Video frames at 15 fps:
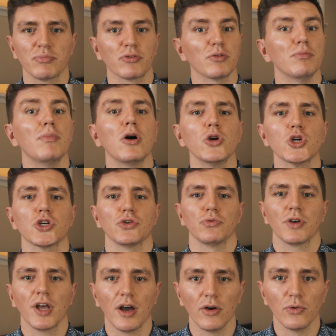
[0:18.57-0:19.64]
promotional
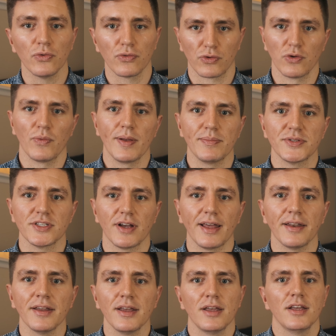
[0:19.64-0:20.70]
code for a website.